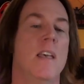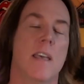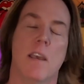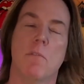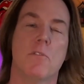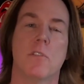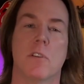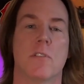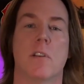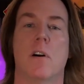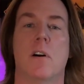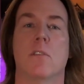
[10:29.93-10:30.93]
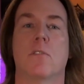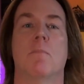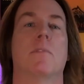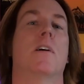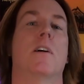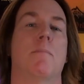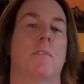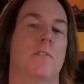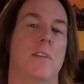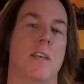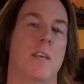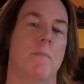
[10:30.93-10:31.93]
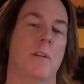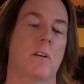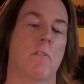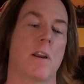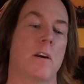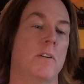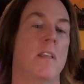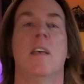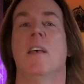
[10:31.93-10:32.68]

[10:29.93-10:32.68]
It was just an awesome time to see him in the crowd.